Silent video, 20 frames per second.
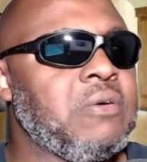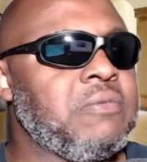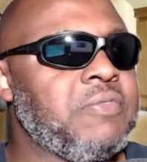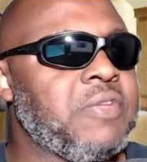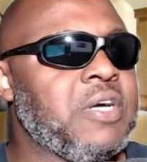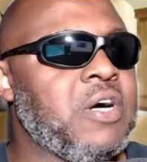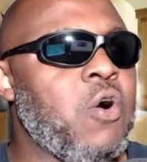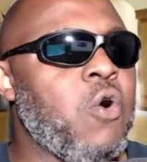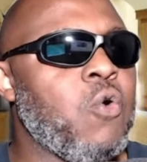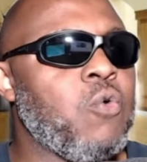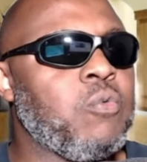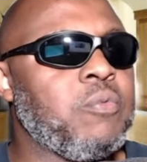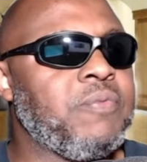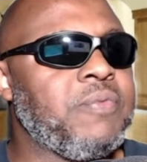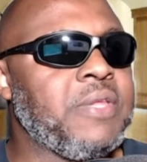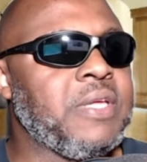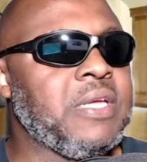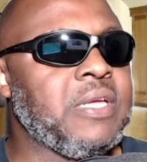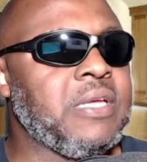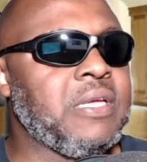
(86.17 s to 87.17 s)

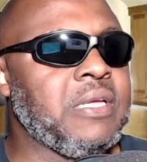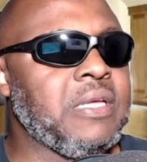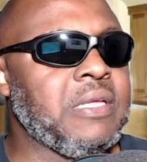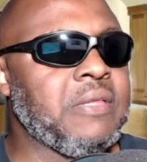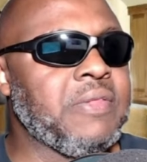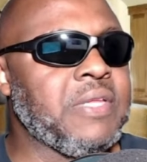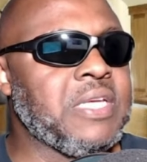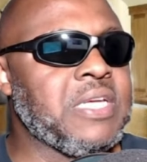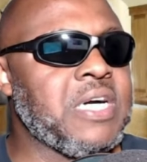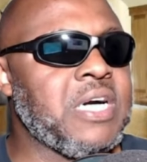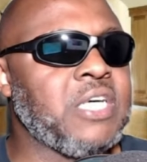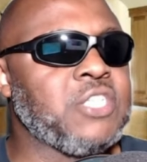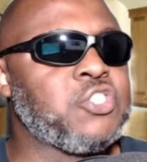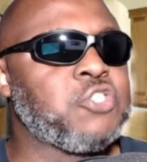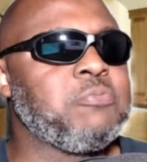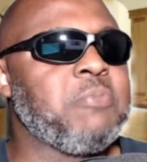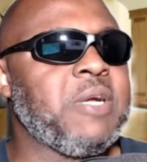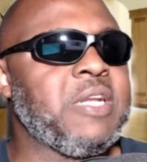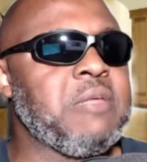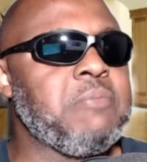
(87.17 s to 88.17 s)
The
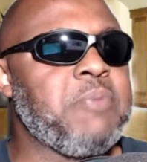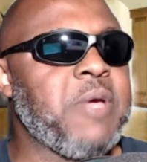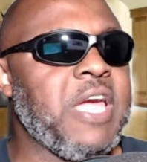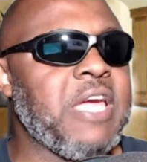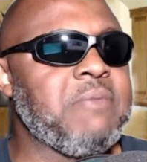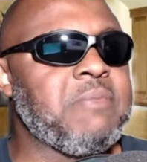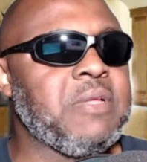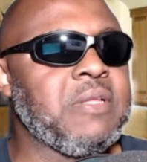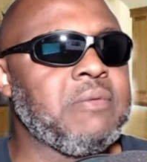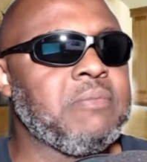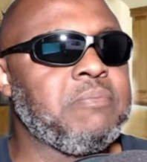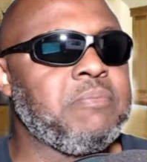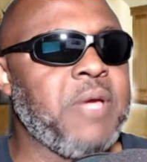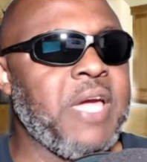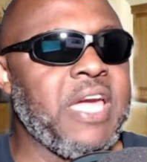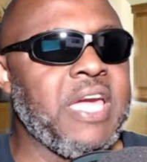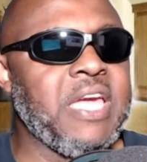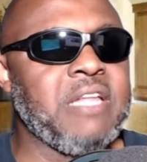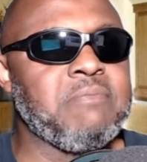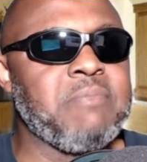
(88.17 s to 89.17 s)
hush money payment
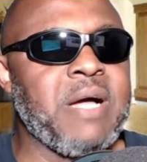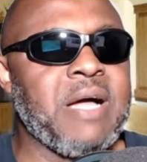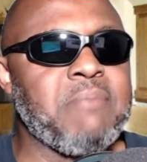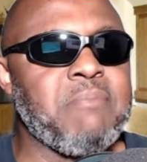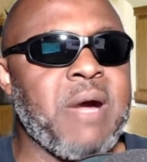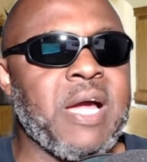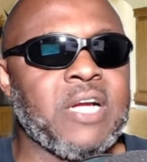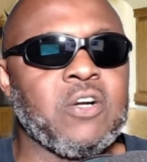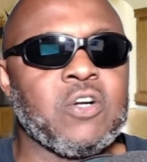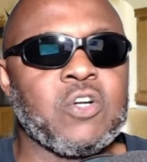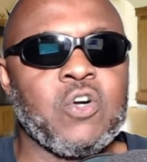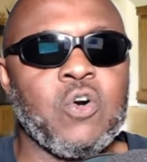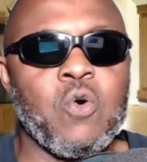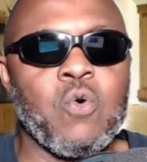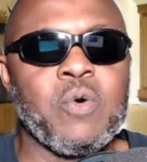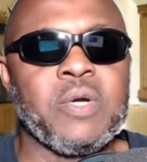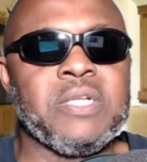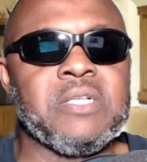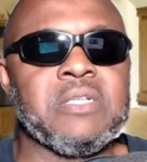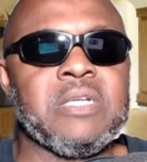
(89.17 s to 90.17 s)
paid by Michael
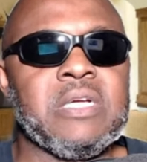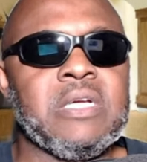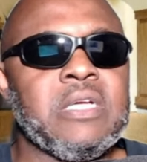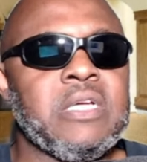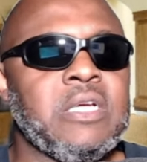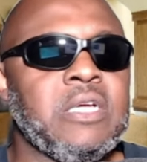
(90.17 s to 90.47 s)
Cohen